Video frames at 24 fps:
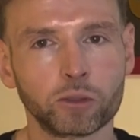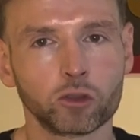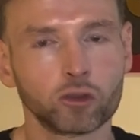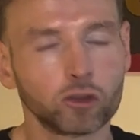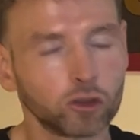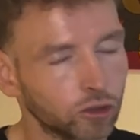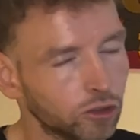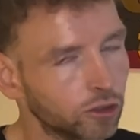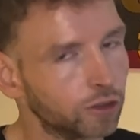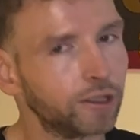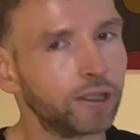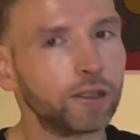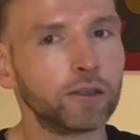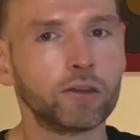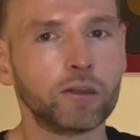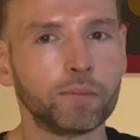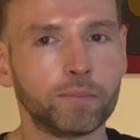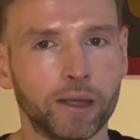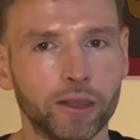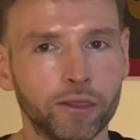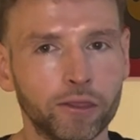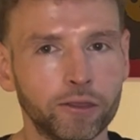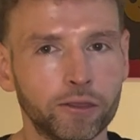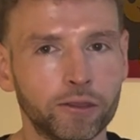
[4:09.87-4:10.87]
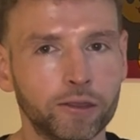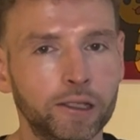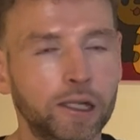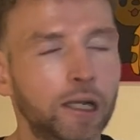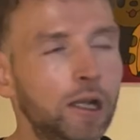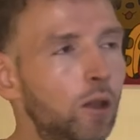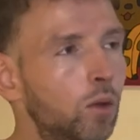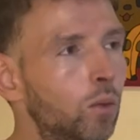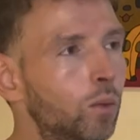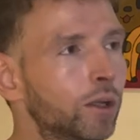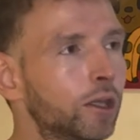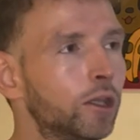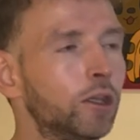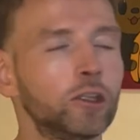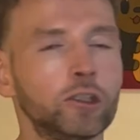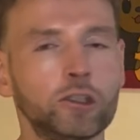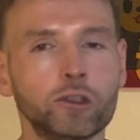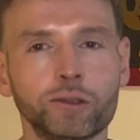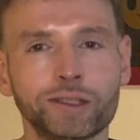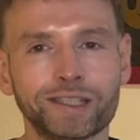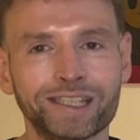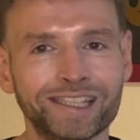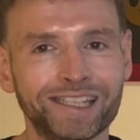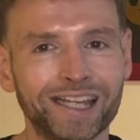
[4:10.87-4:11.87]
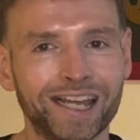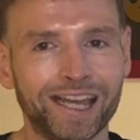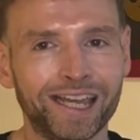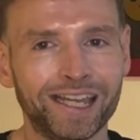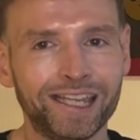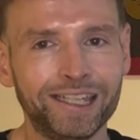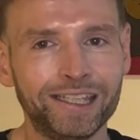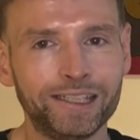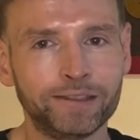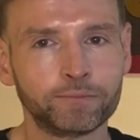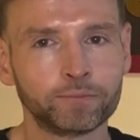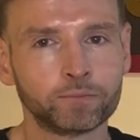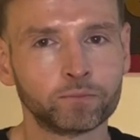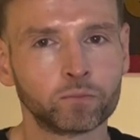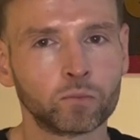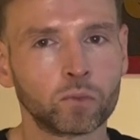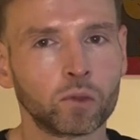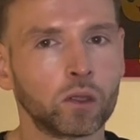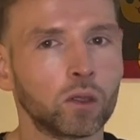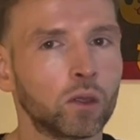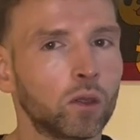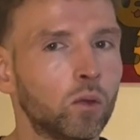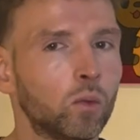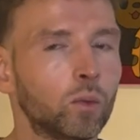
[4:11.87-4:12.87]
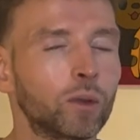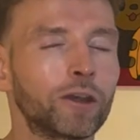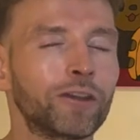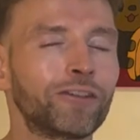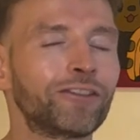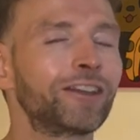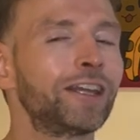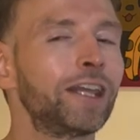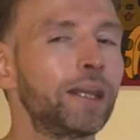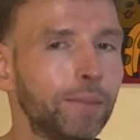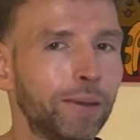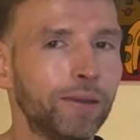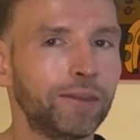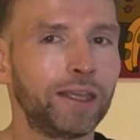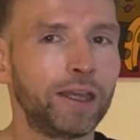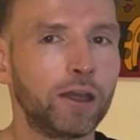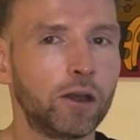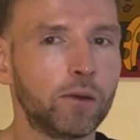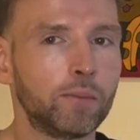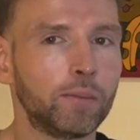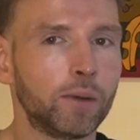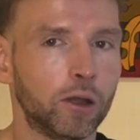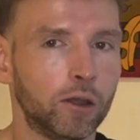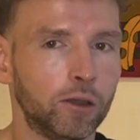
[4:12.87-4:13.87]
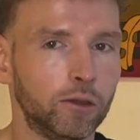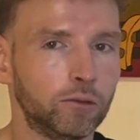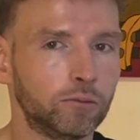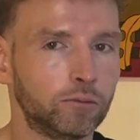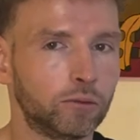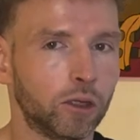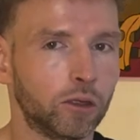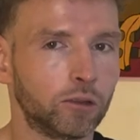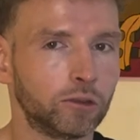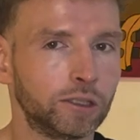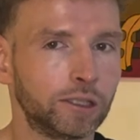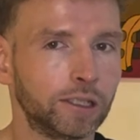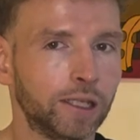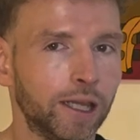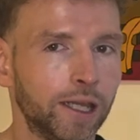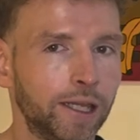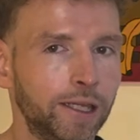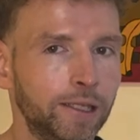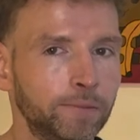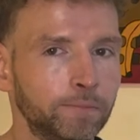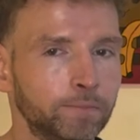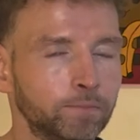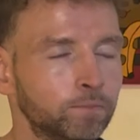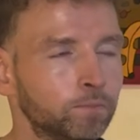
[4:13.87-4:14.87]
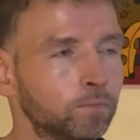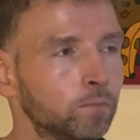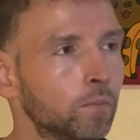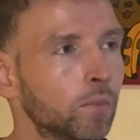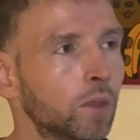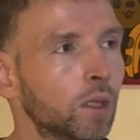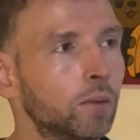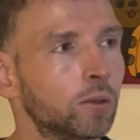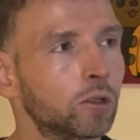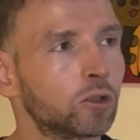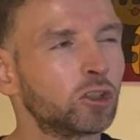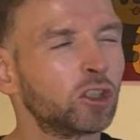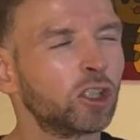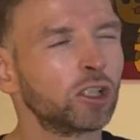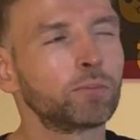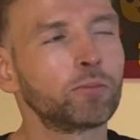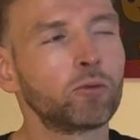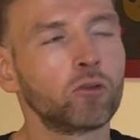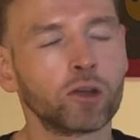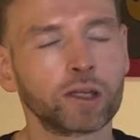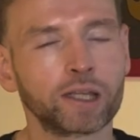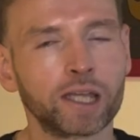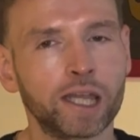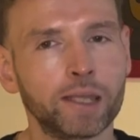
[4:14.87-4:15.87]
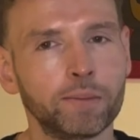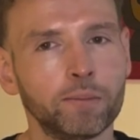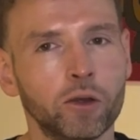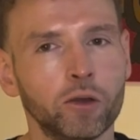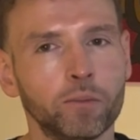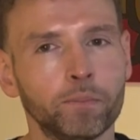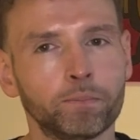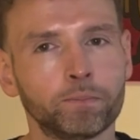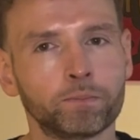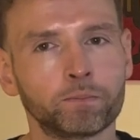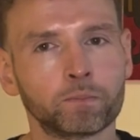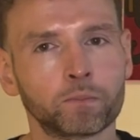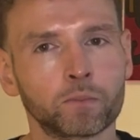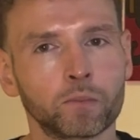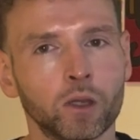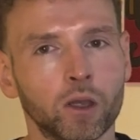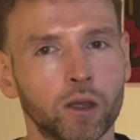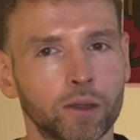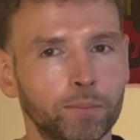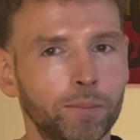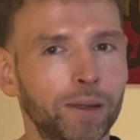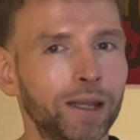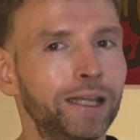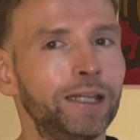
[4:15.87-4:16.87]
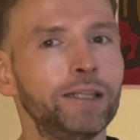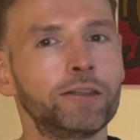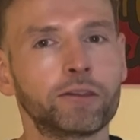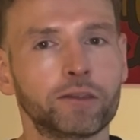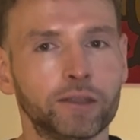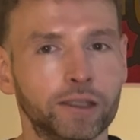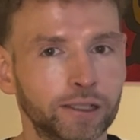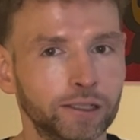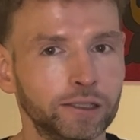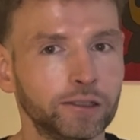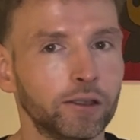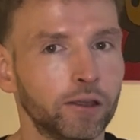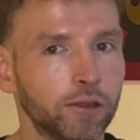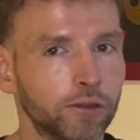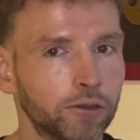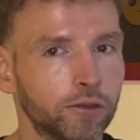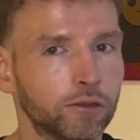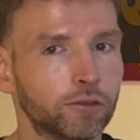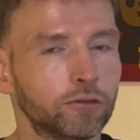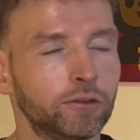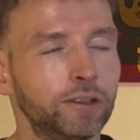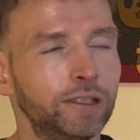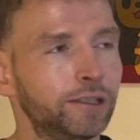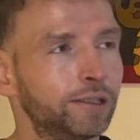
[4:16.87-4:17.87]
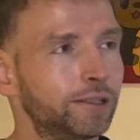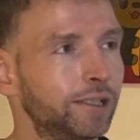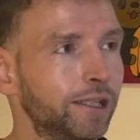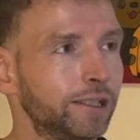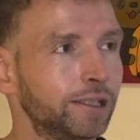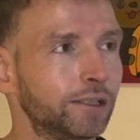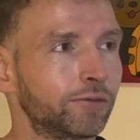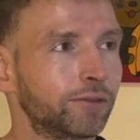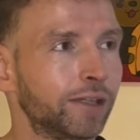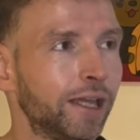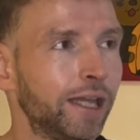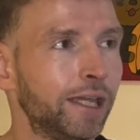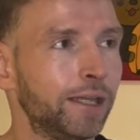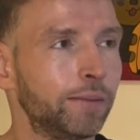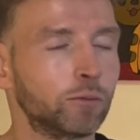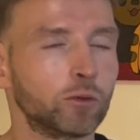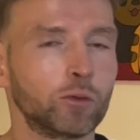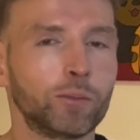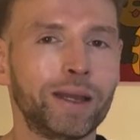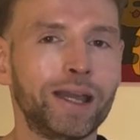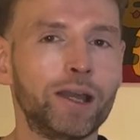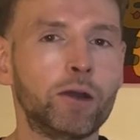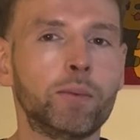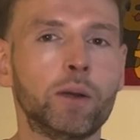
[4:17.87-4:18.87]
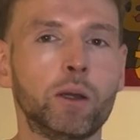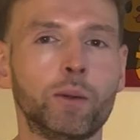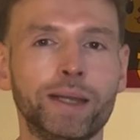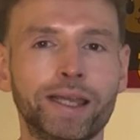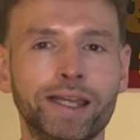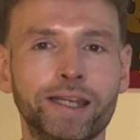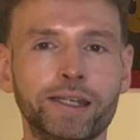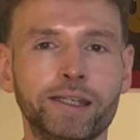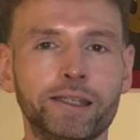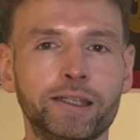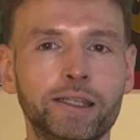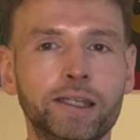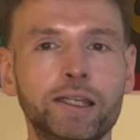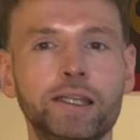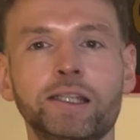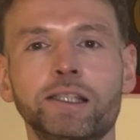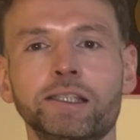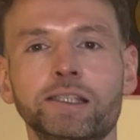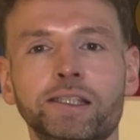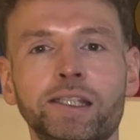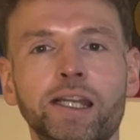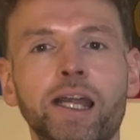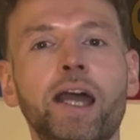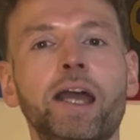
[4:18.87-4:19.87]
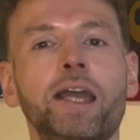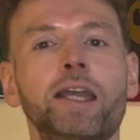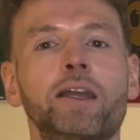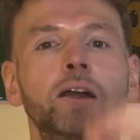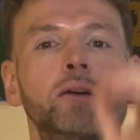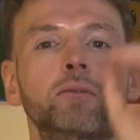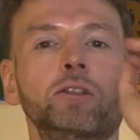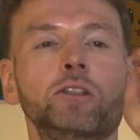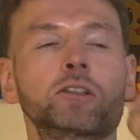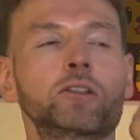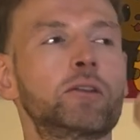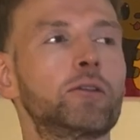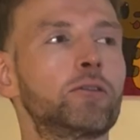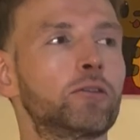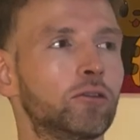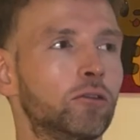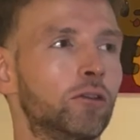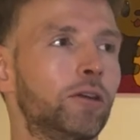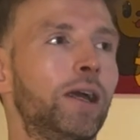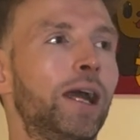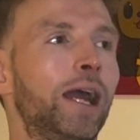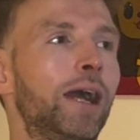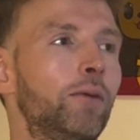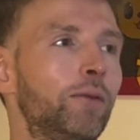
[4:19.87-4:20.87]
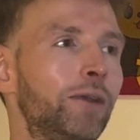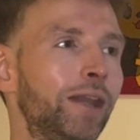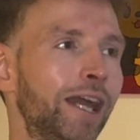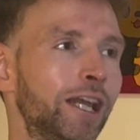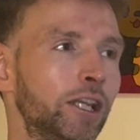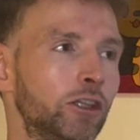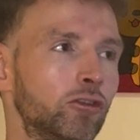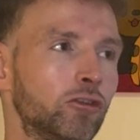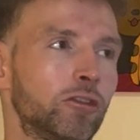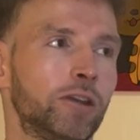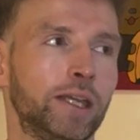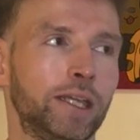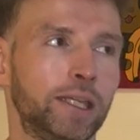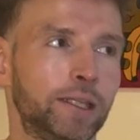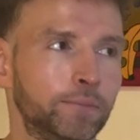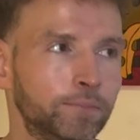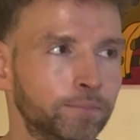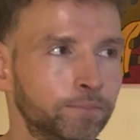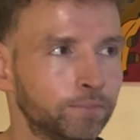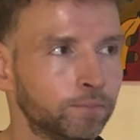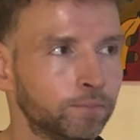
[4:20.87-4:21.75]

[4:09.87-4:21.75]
I'm going to do it to the end of the month. We're going to do it today. We're going to forget about the elbow, though, today. Because just before I came on, I played this 3 sets of games with my elbow in. Today, I'm just going to throw it out naturally.